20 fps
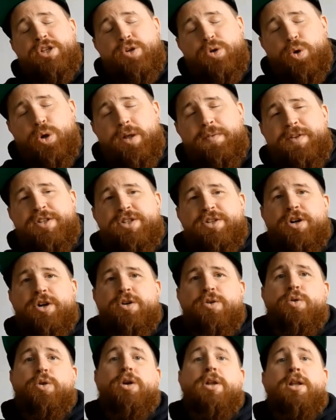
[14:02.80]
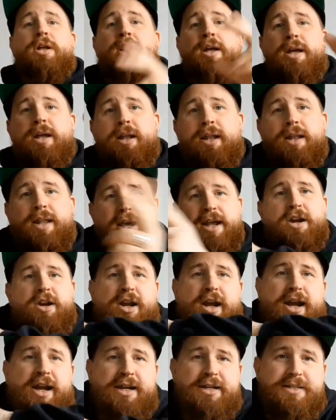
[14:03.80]
cool if it's nerd cool. Later,
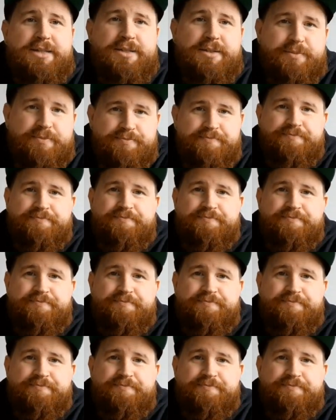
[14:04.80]
guys.